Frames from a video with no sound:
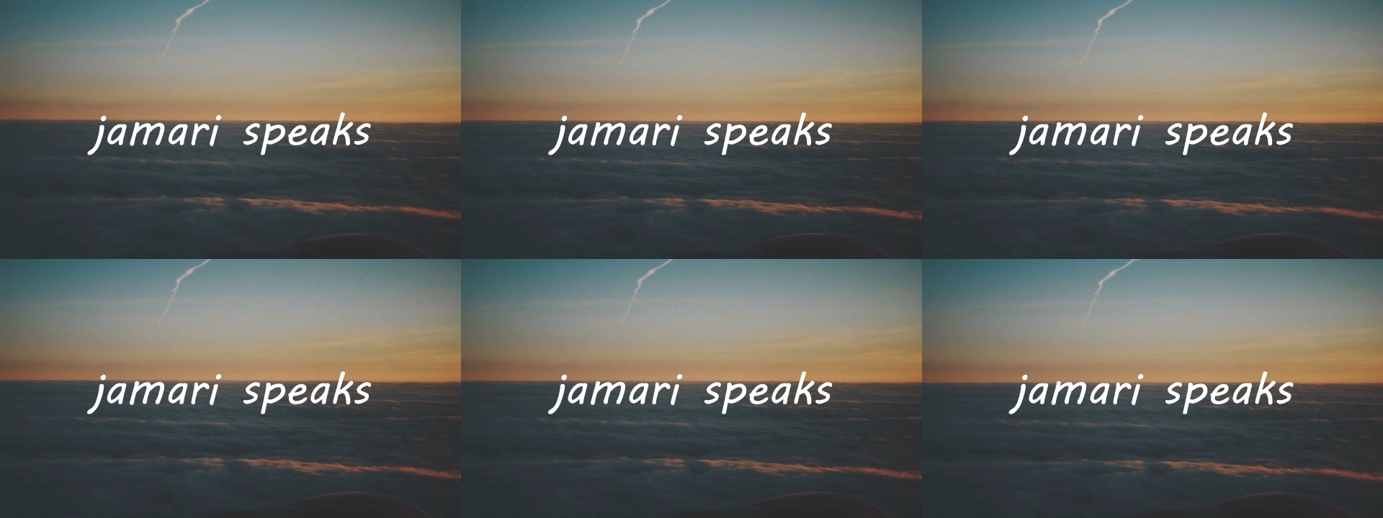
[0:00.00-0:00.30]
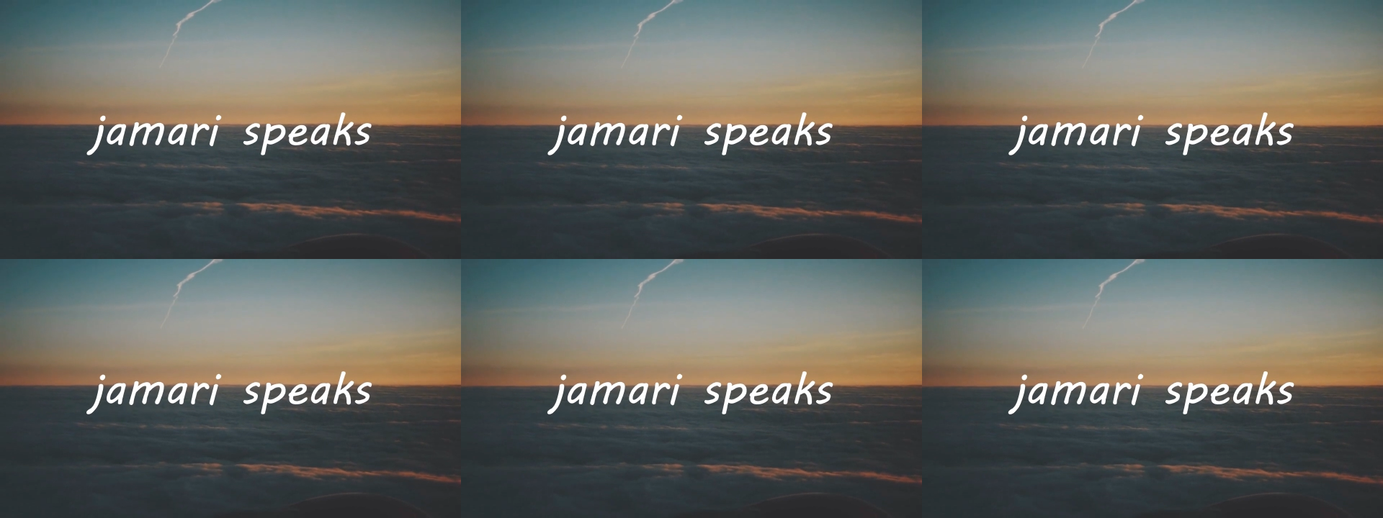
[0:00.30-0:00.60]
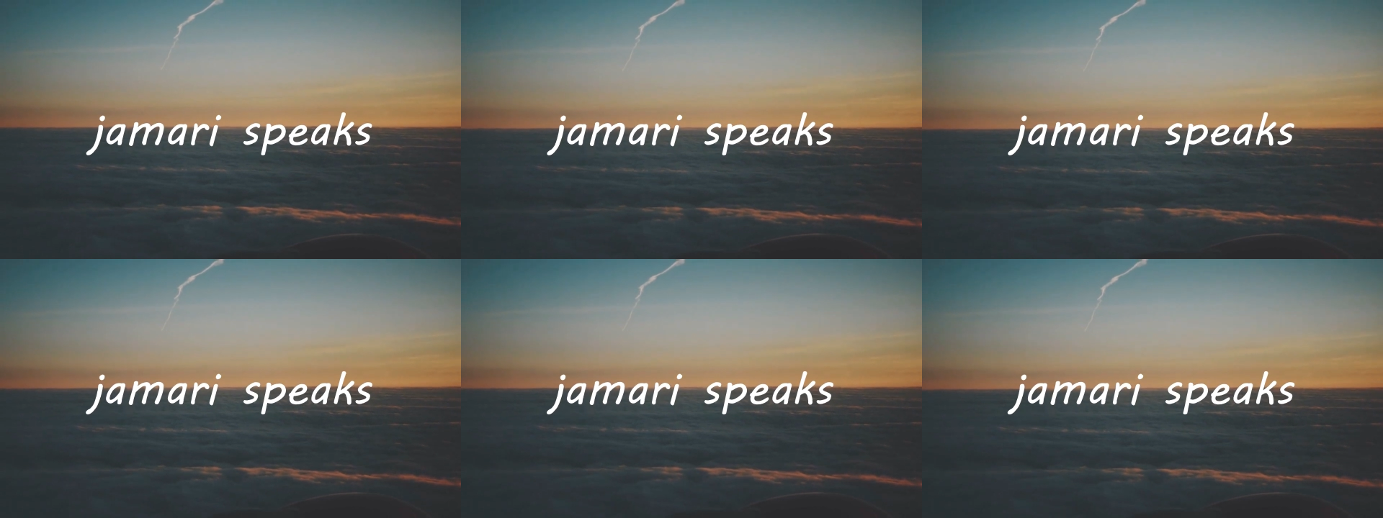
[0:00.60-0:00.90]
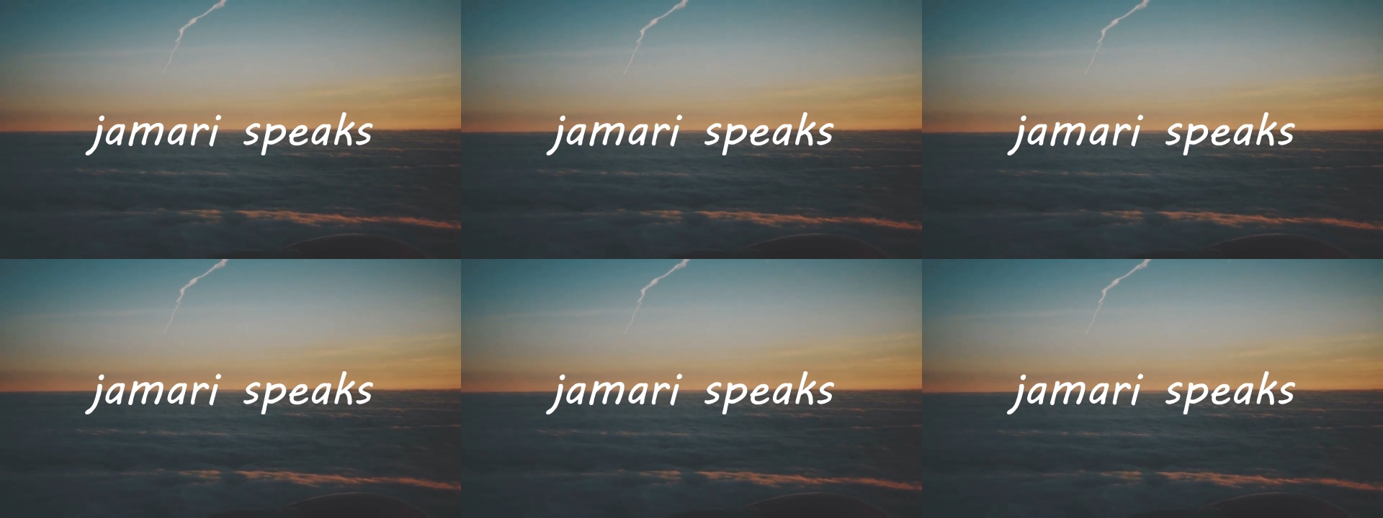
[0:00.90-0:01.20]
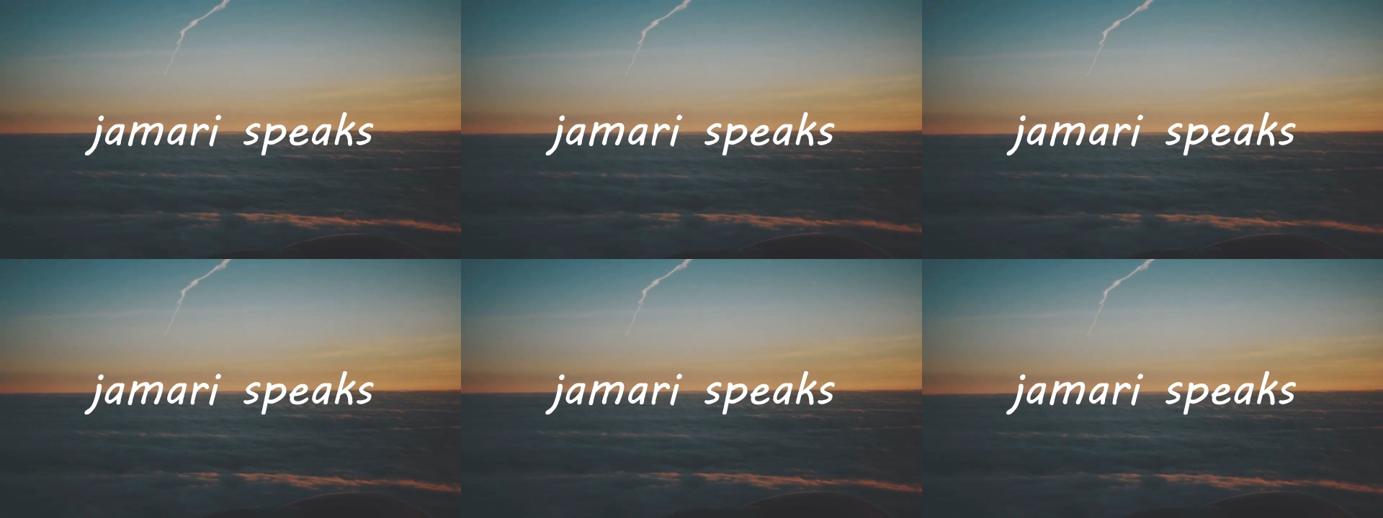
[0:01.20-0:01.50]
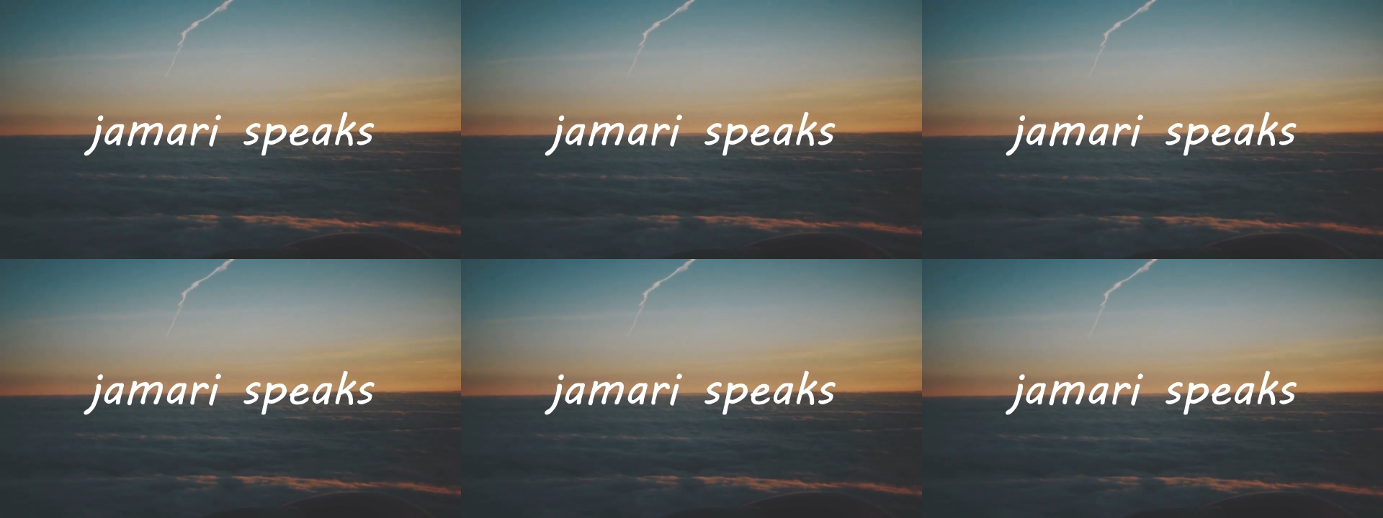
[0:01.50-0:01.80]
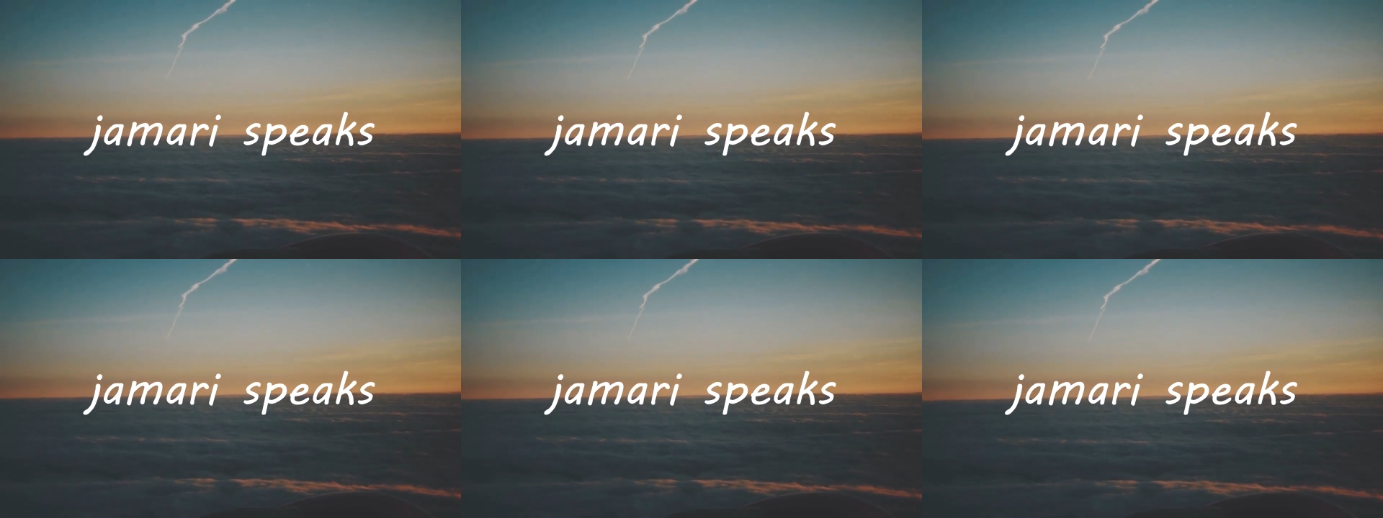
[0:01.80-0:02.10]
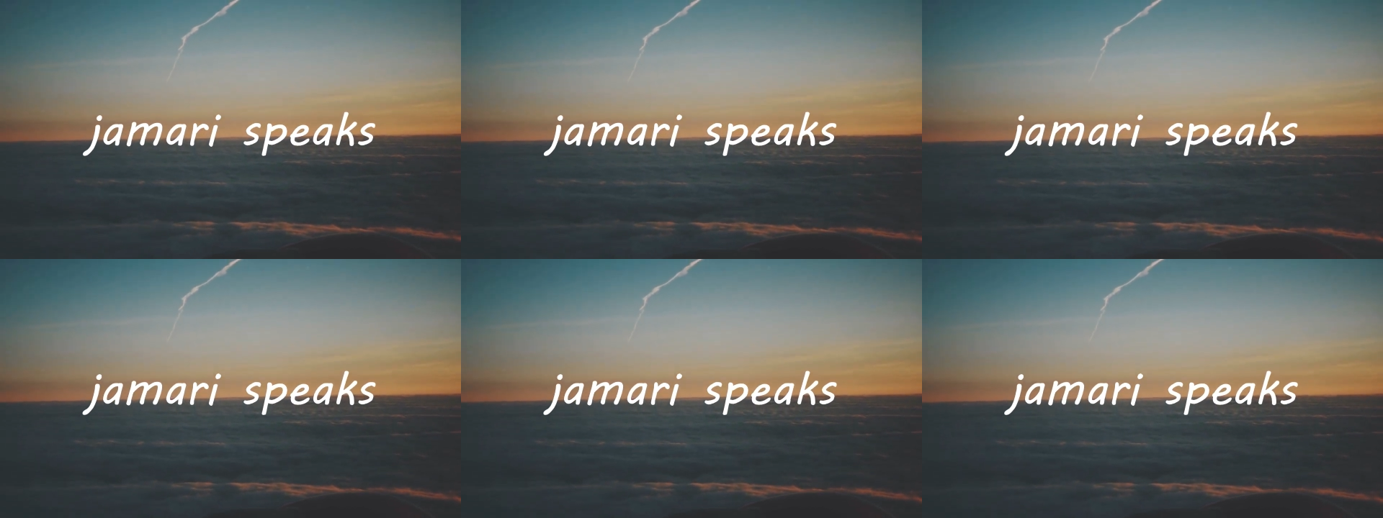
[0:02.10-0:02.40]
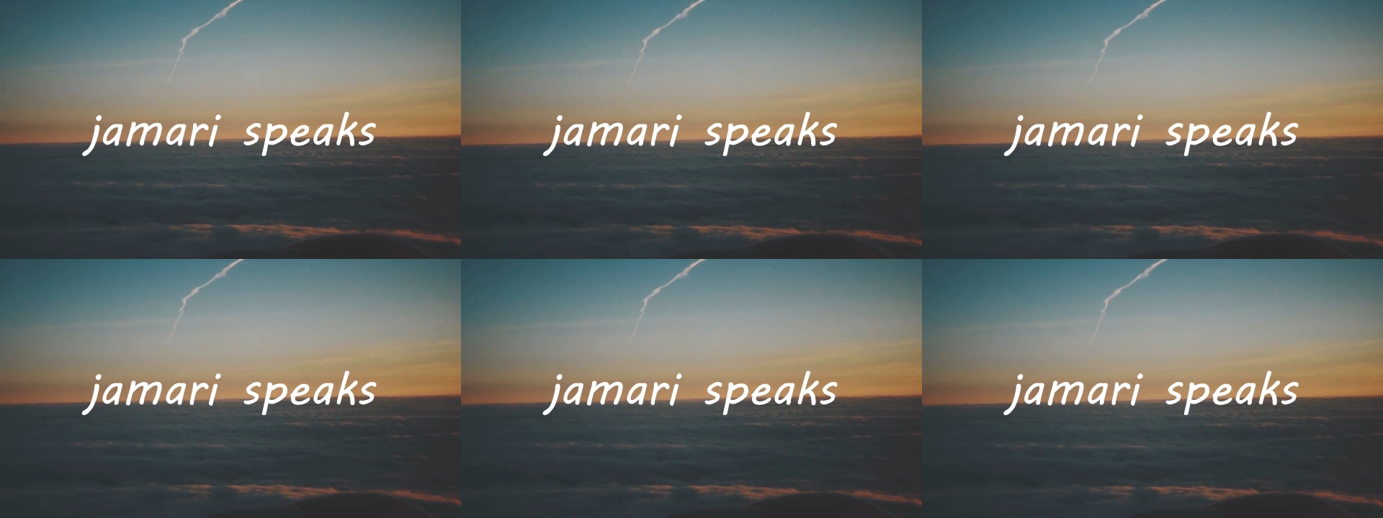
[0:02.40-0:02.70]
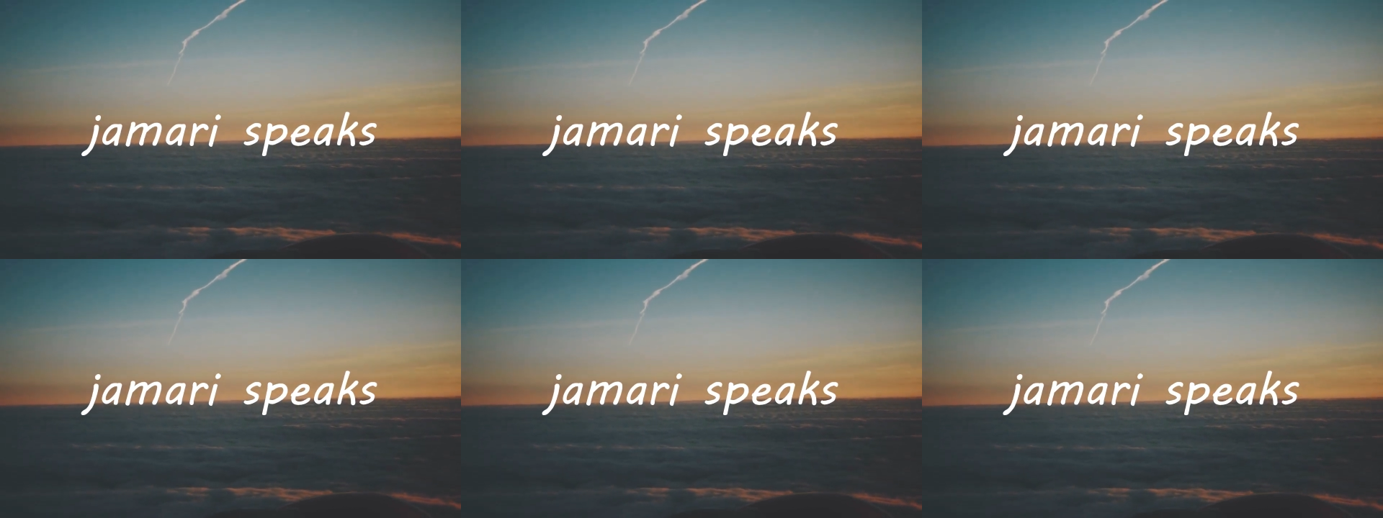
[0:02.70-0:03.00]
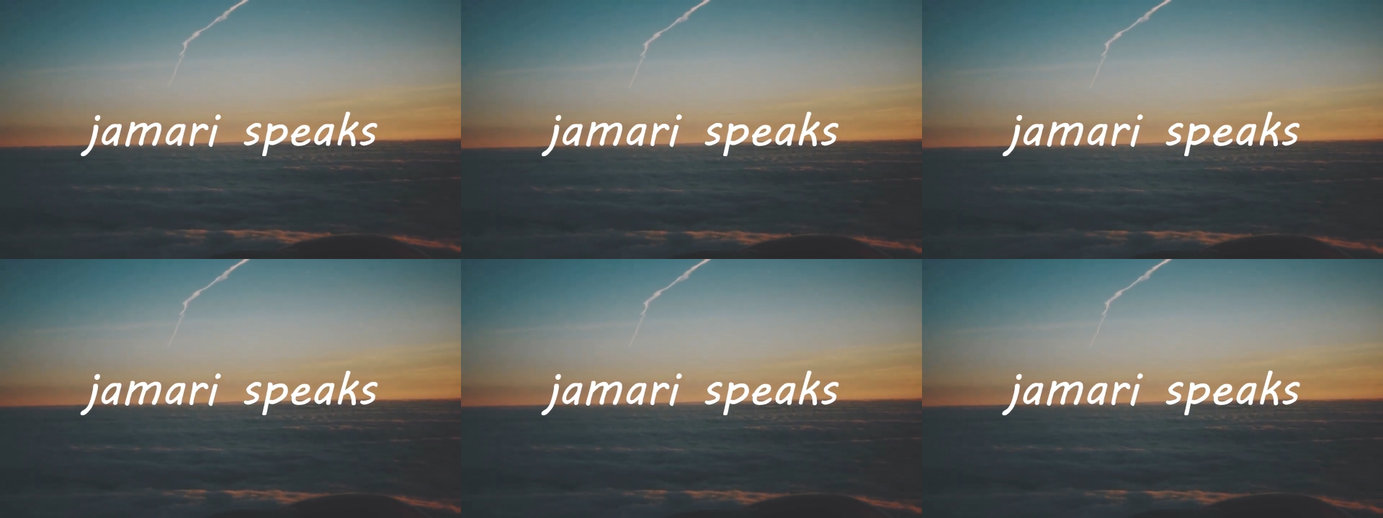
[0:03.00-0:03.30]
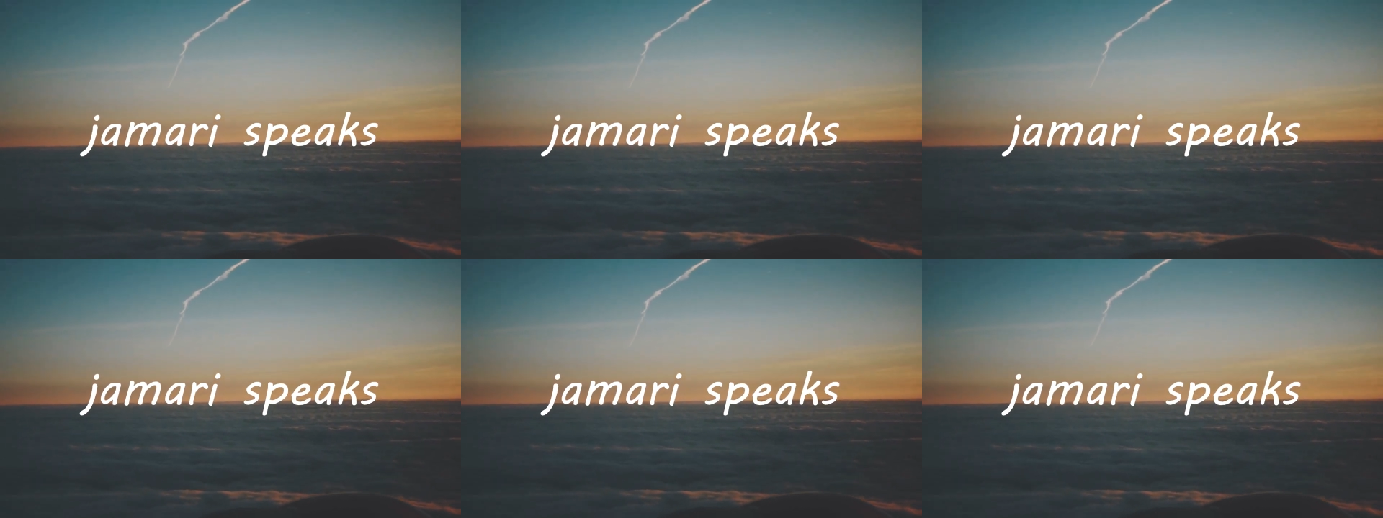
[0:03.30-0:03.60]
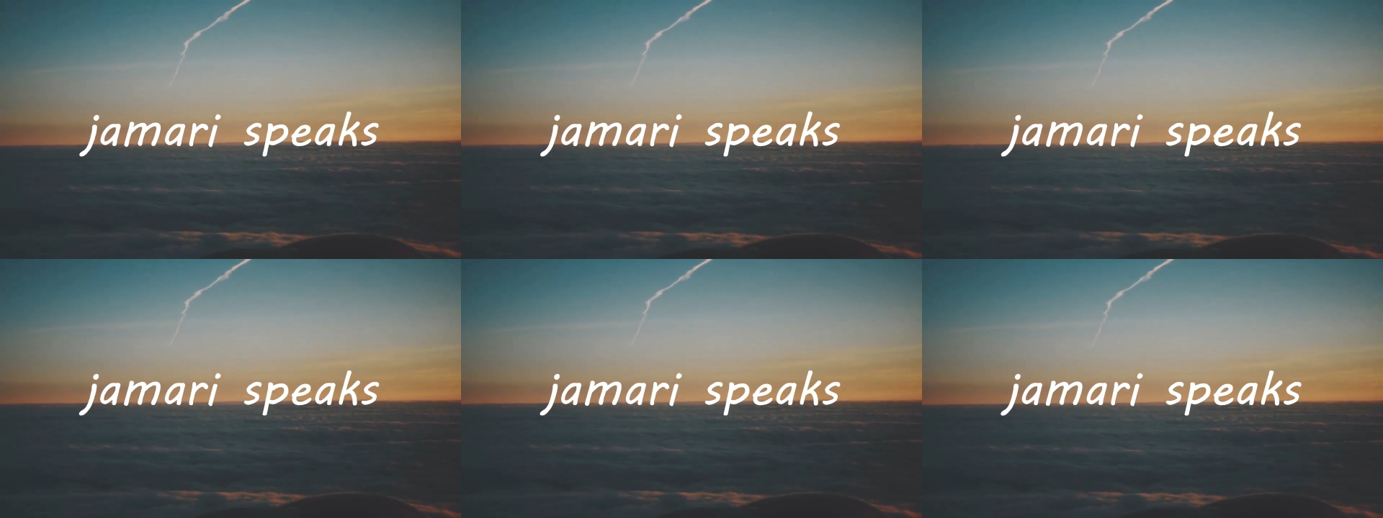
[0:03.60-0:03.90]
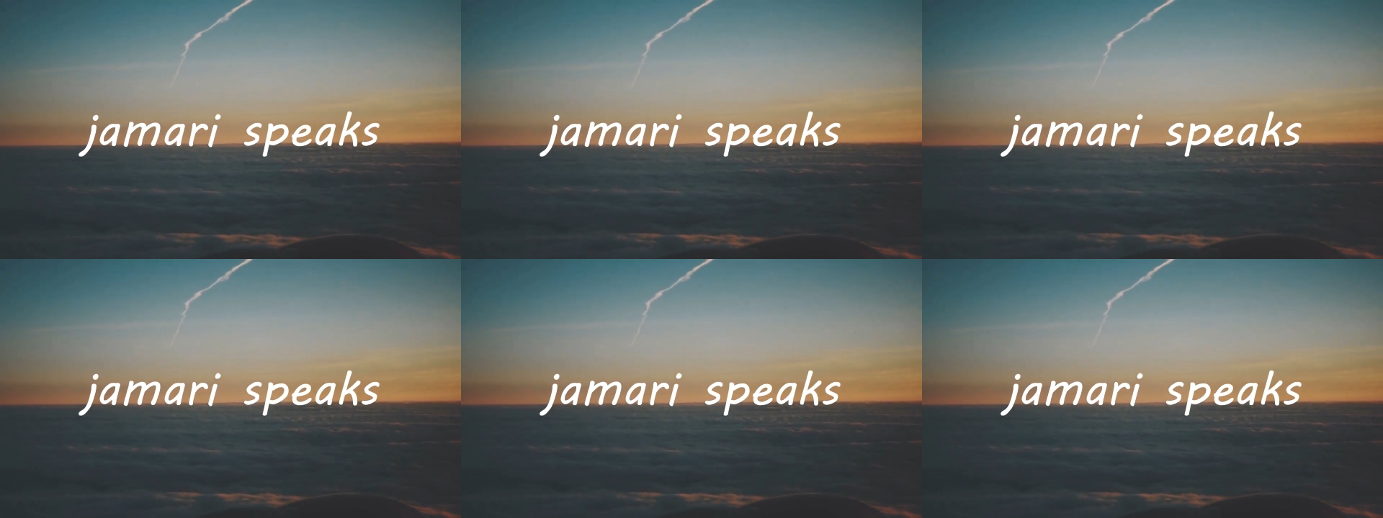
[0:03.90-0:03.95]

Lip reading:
[unreadable: no face in view]